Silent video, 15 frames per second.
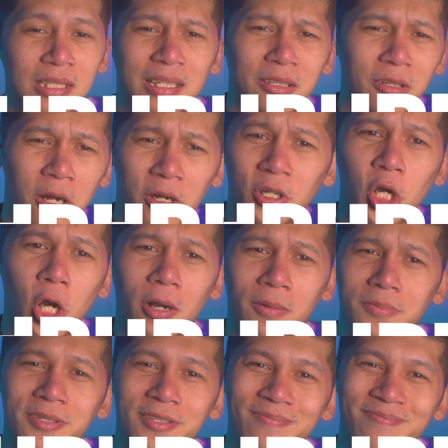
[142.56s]
Longer
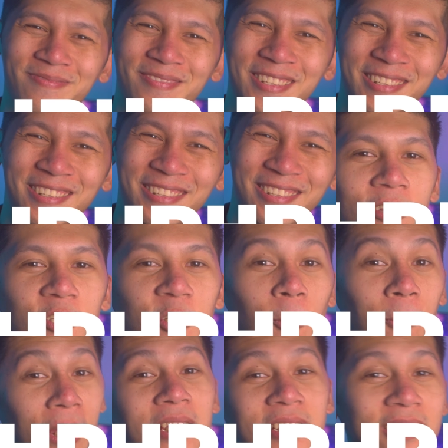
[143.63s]
arms.
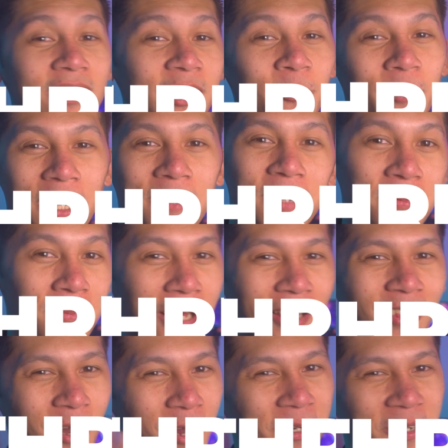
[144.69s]
So basically what I mean by
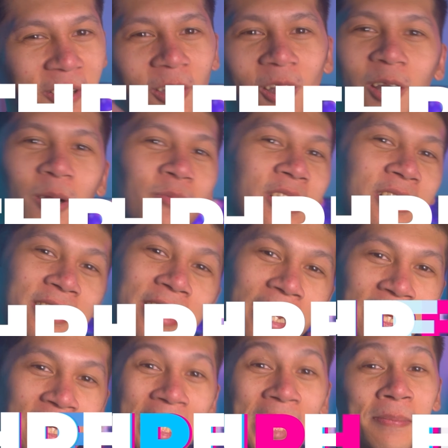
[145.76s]
longer arms is
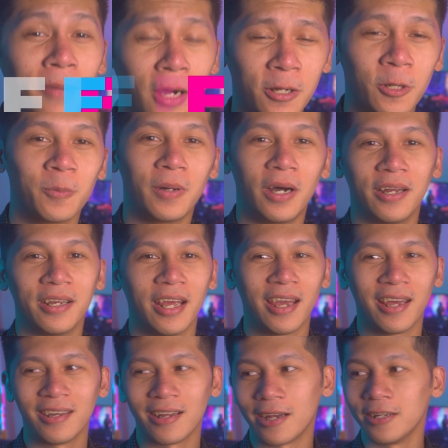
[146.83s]
getting a monopod.
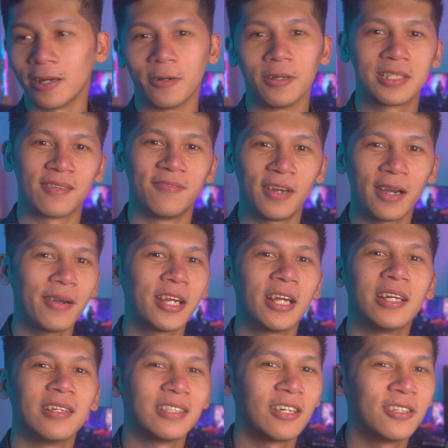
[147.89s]
And I know it's a
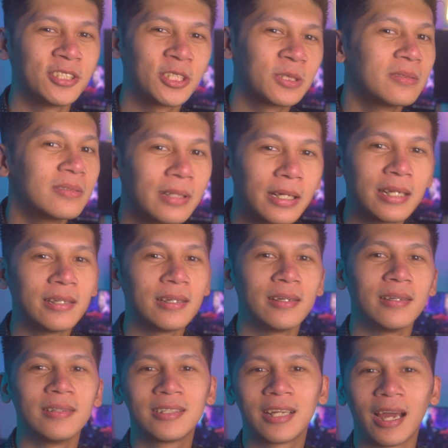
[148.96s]
very
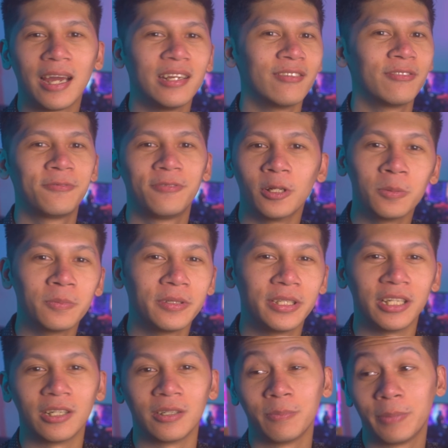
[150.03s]
underrated kind of film
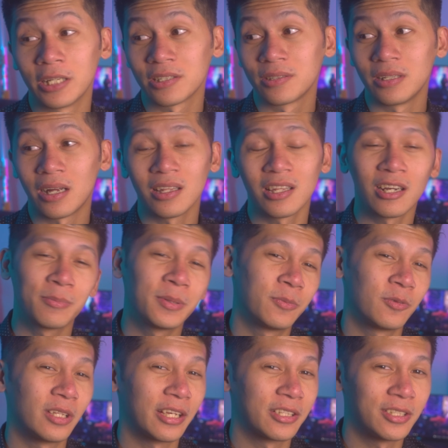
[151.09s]
gear because not a lot of
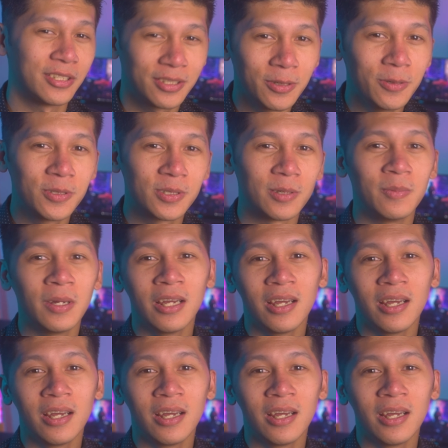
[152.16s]
people like to use them.